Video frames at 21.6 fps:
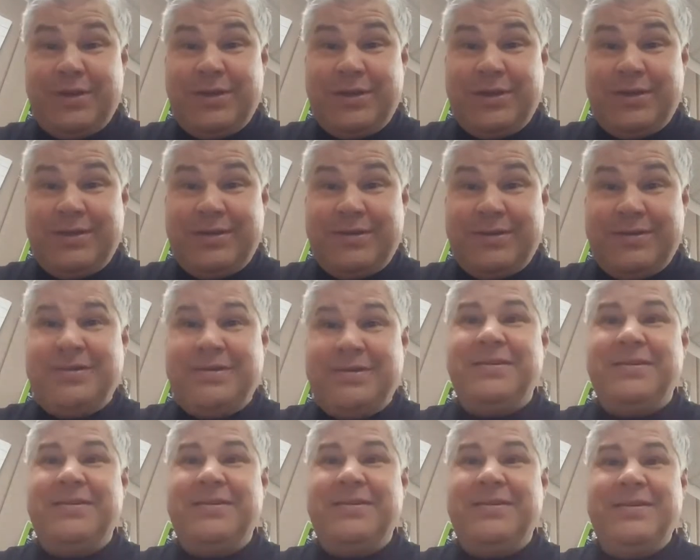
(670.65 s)
end
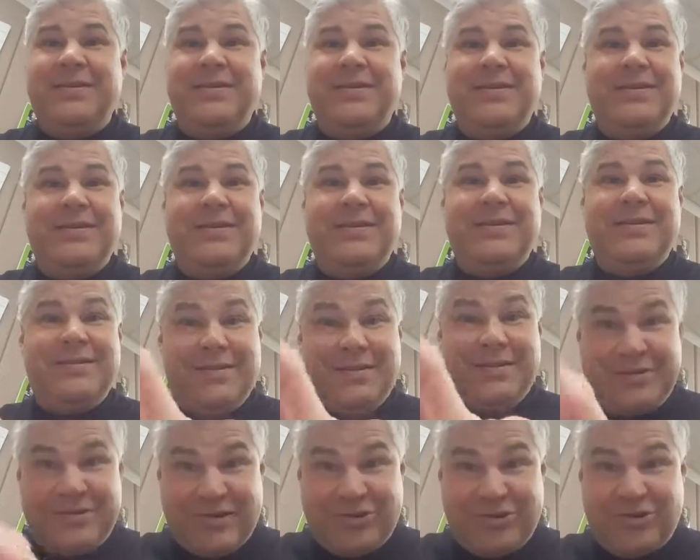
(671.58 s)
this
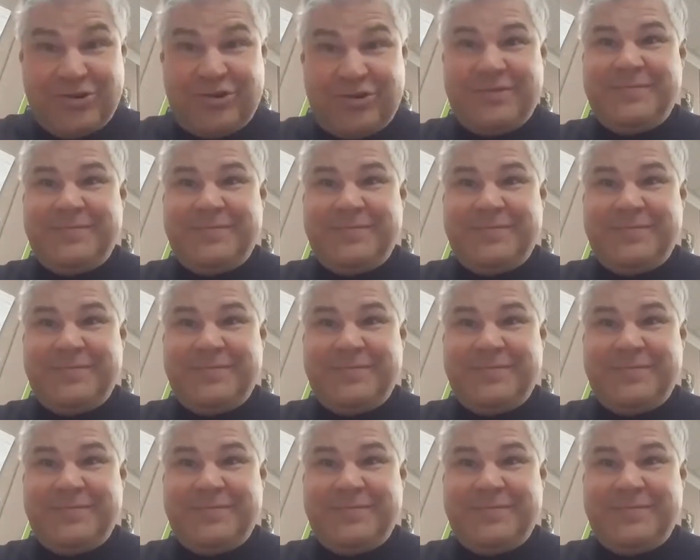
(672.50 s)
session.